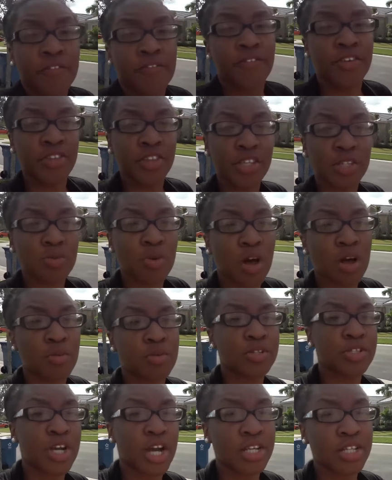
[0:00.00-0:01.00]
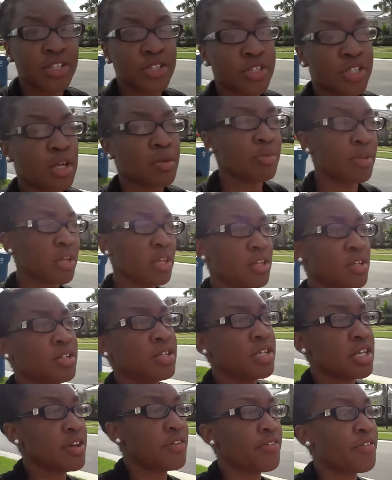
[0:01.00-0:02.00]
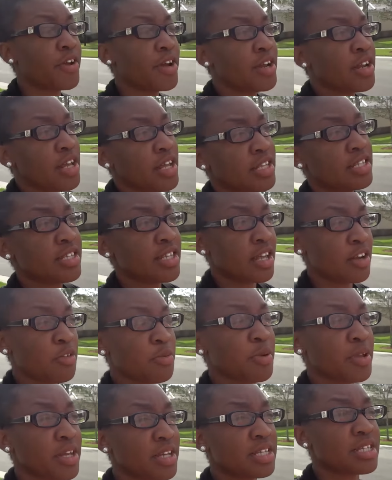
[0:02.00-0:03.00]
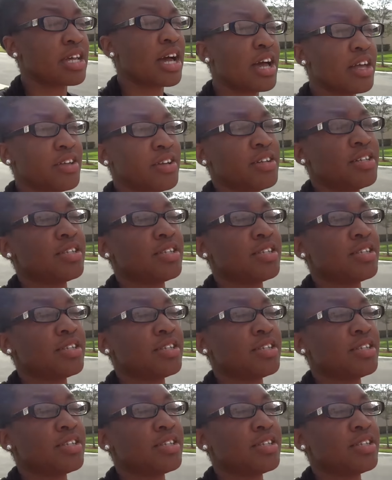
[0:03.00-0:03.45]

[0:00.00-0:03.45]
For this walk, we tried to do something a little different. Instead of putting Skylar